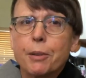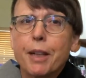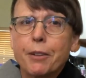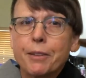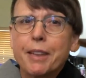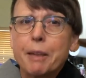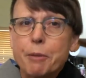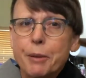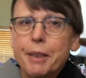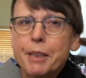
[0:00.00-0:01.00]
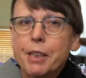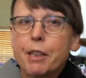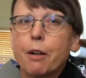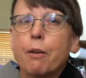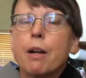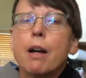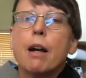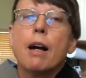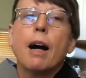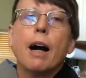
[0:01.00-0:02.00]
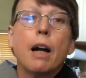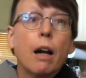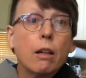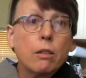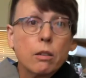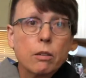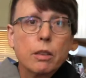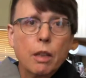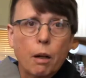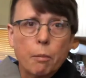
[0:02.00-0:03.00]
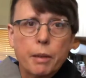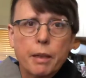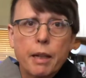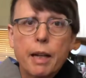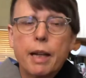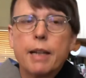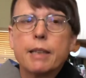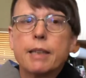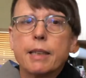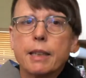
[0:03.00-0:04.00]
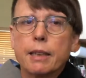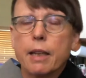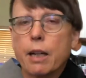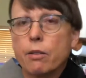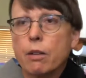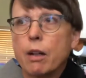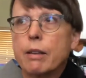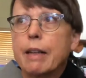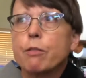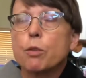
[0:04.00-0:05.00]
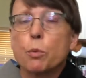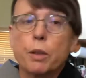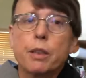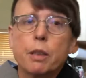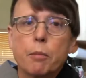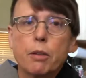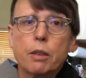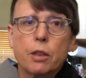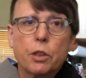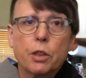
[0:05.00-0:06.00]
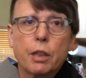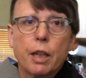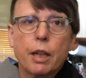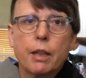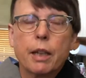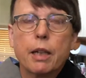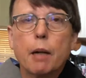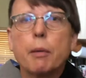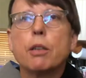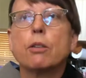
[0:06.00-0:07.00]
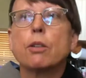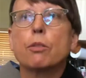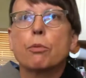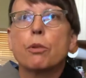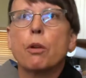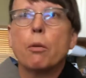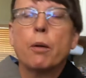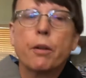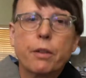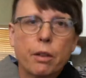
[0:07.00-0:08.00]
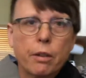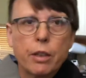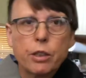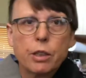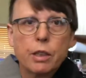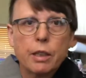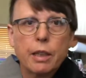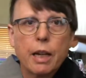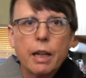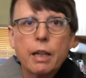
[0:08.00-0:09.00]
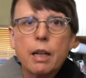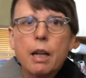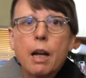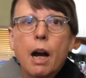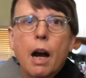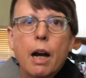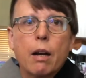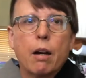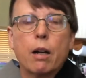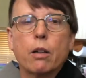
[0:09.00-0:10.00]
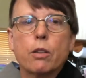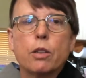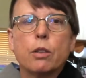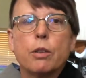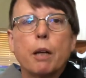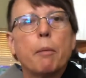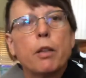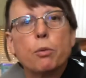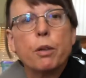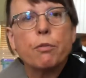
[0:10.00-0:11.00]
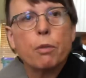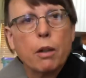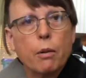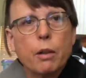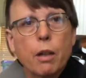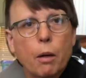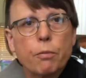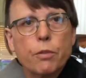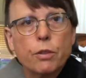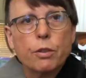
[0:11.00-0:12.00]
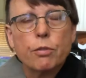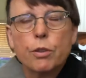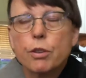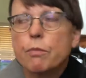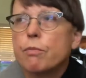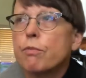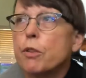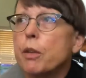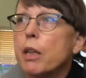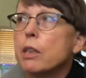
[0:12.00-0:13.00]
I don't think I'm doing it. So I hired a nurse to help me, and to get the catheter out, that was really a smart decision. And I got my nurse through the home health care agency that I hired to get my 24-hour help for those first few days.